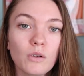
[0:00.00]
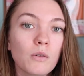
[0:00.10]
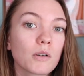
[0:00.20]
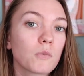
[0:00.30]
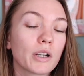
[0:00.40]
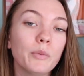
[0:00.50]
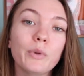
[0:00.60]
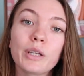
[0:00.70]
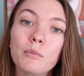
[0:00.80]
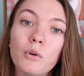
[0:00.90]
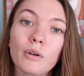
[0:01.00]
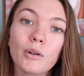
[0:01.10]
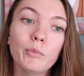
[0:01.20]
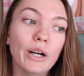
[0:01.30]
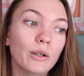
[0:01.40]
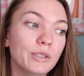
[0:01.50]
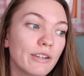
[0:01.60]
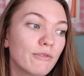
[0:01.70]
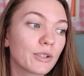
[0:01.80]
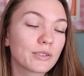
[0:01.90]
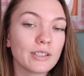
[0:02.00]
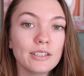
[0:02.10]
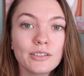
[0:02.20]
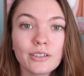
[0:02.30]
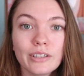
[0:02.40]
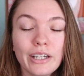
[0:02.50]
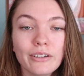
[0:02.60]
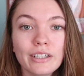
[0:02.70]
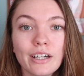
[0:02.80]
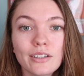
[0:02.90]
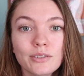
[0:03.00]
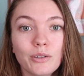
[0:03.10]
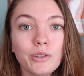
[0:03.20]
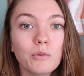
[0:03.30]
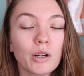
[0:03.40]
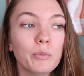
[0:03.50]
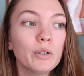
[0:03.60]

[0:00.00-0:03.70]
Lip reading: or want to bring more biodiversity to your area, so you want to